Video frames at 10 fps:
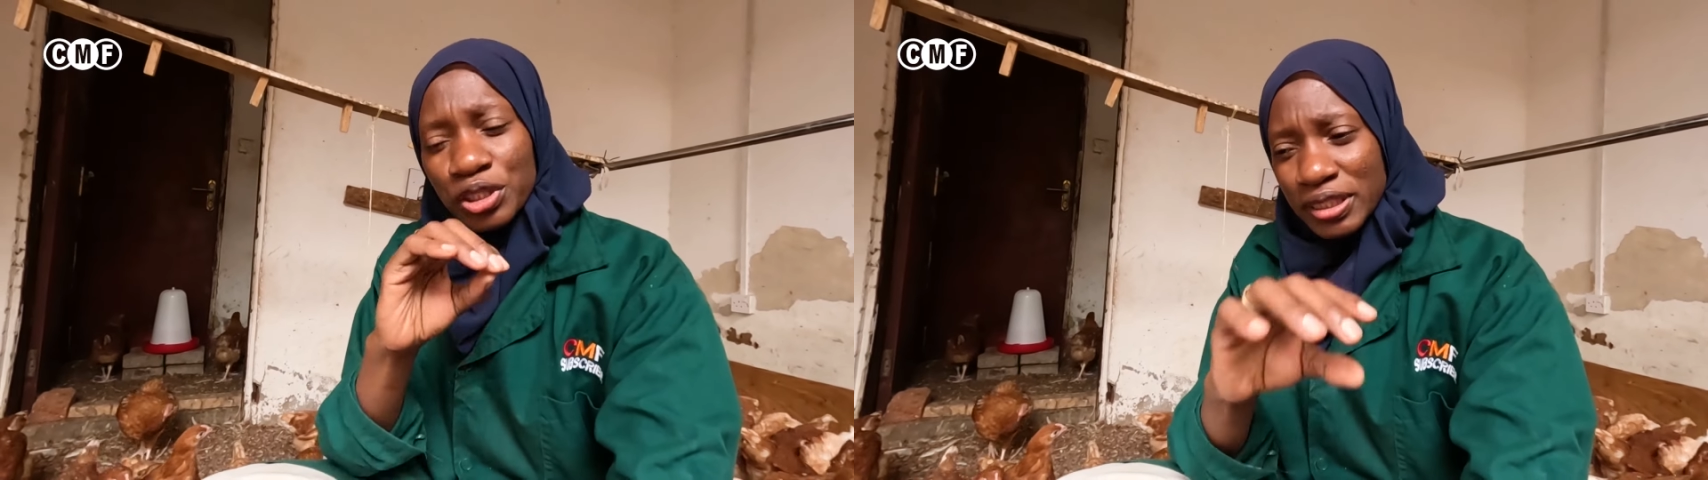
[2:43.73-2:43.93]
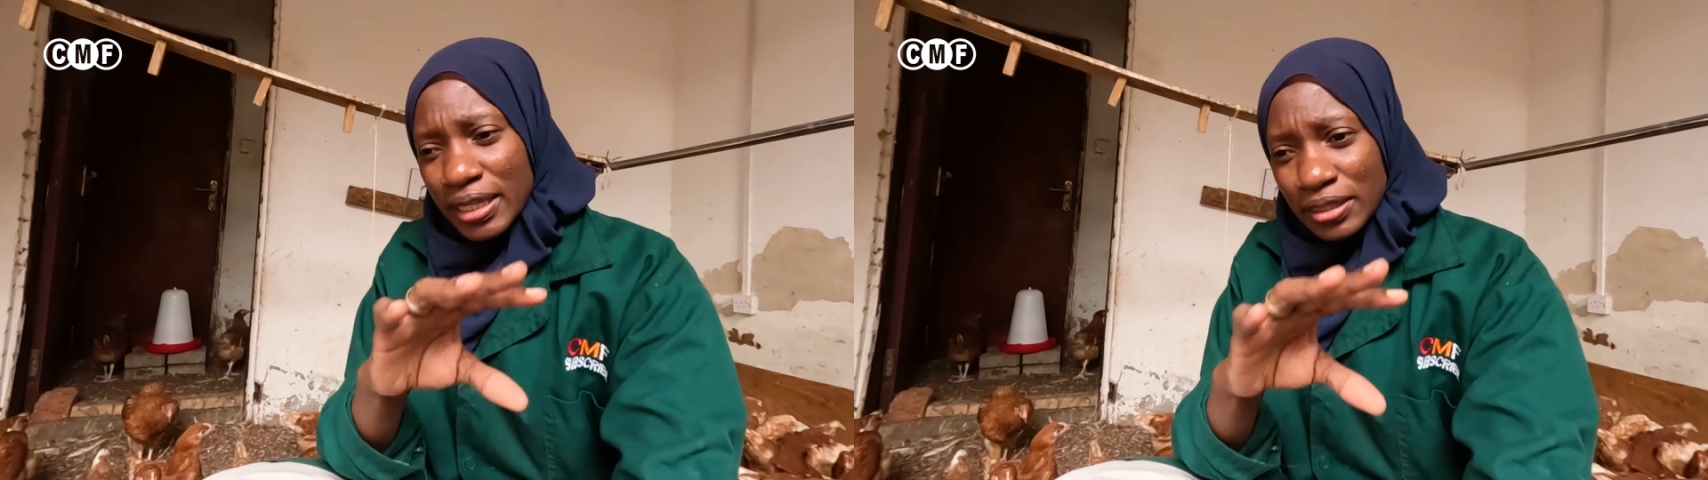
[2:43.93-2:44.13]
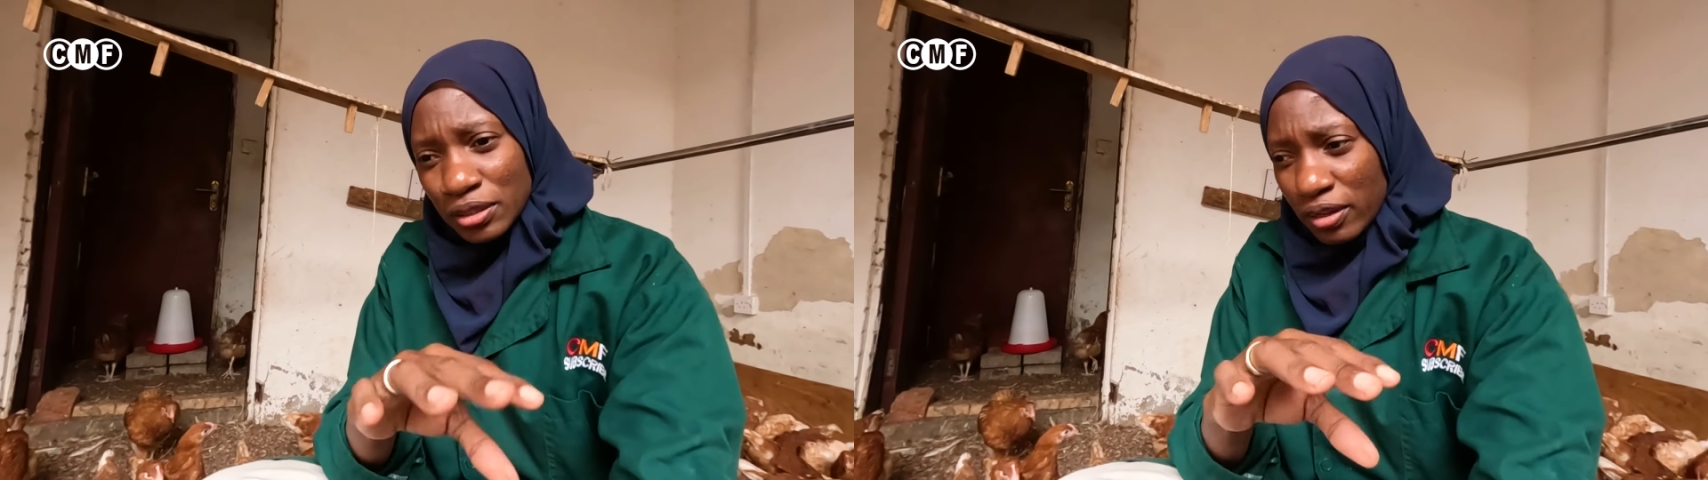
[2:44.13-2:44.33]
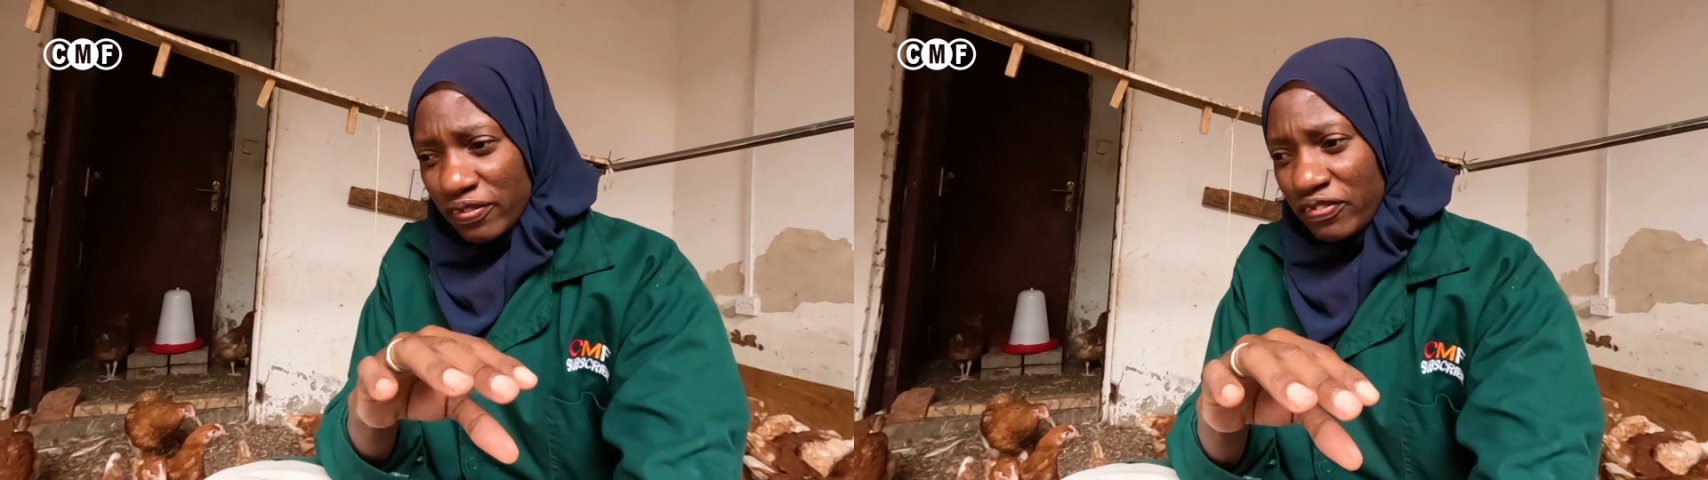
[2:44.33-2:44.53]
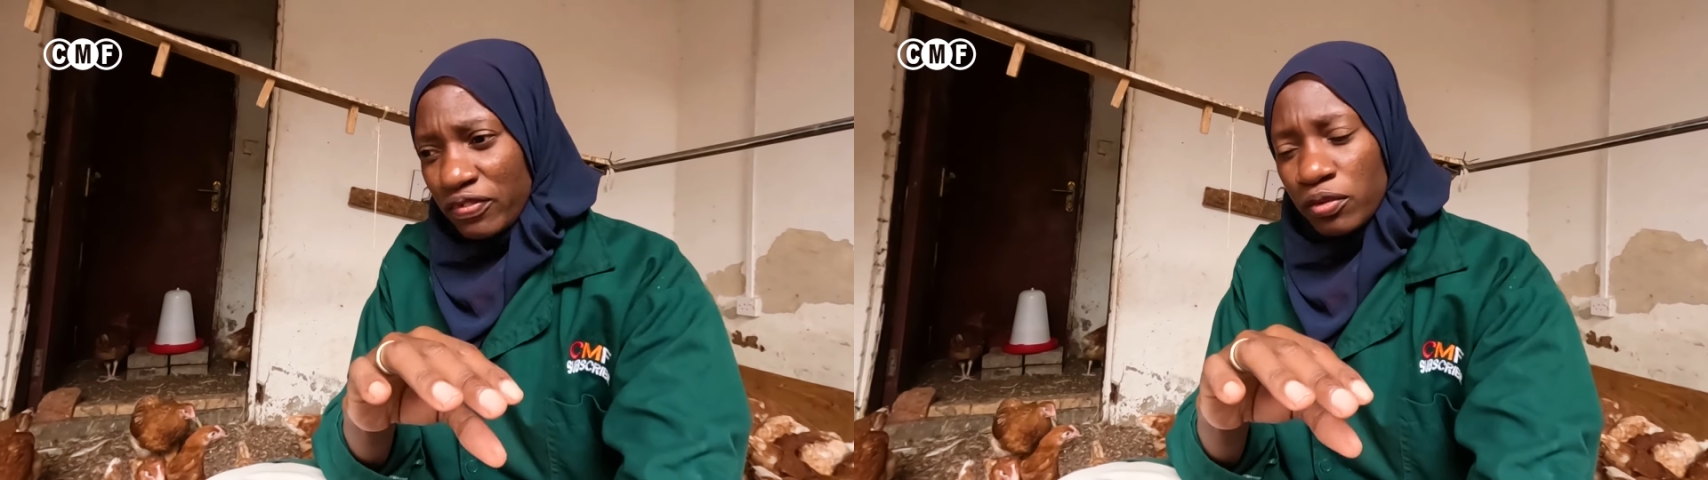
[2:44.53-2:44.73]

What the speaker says: start off,